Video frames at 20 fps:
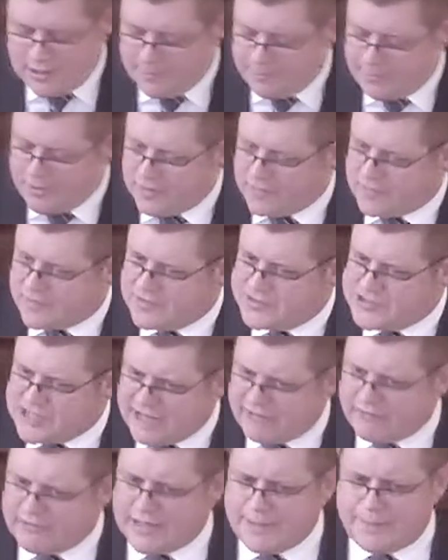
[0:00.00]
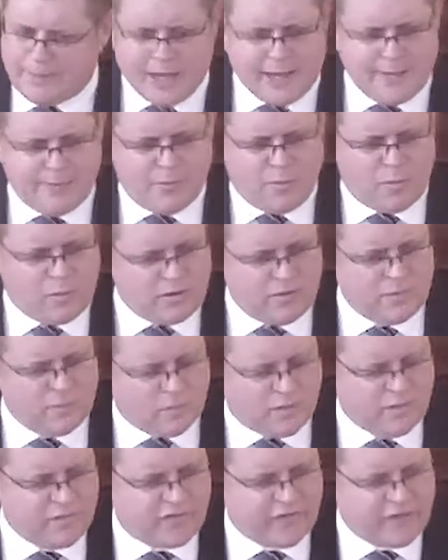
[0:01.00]
but generally people wouldn't
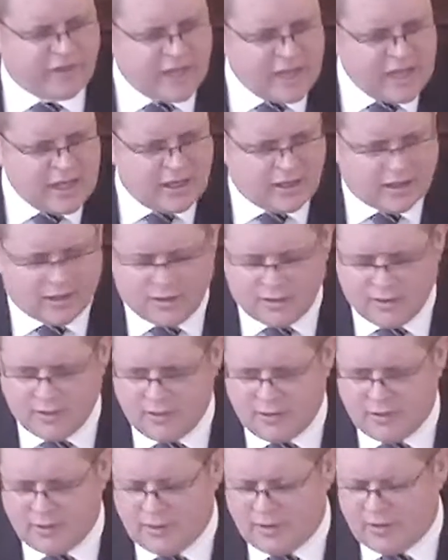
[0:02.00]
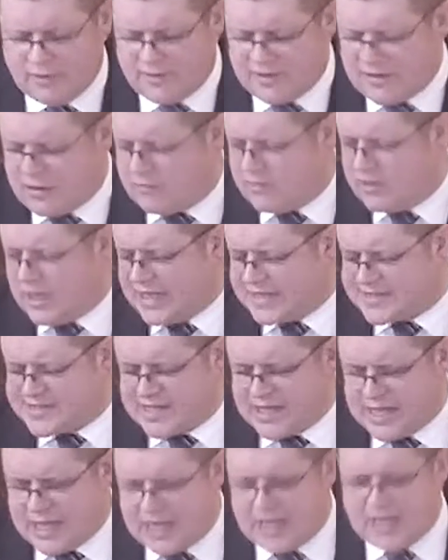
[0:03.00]
want to hear. They don't like to
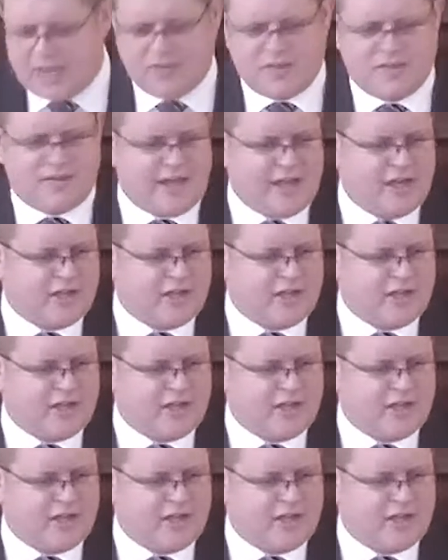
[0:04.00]
hear that they are